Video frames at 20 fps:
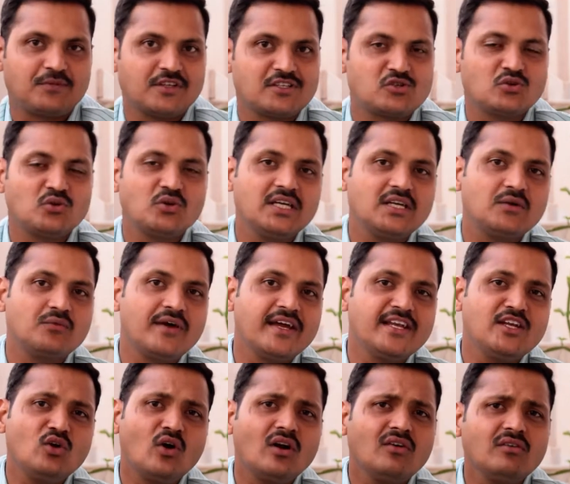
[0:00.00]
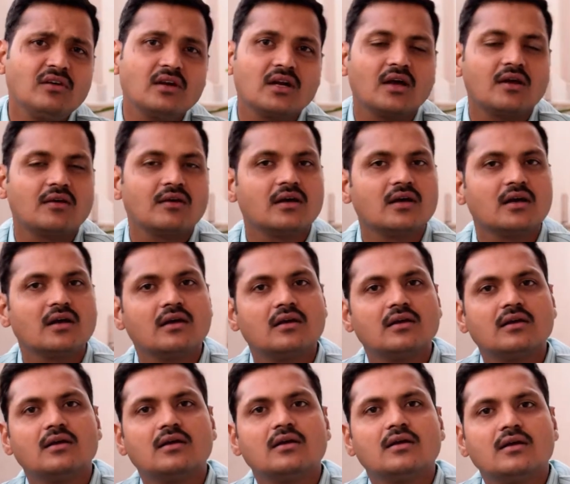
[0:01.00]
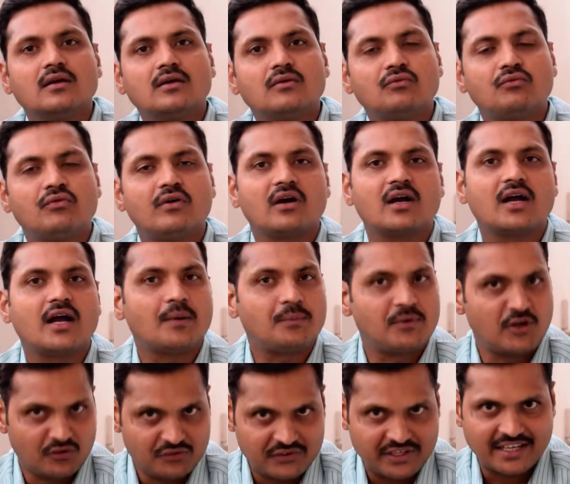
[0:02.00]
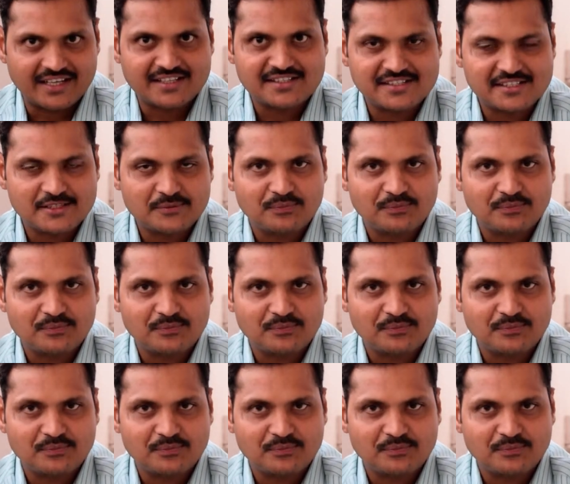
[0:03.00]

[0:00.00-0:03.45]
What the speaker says: So it went on for a couple of days.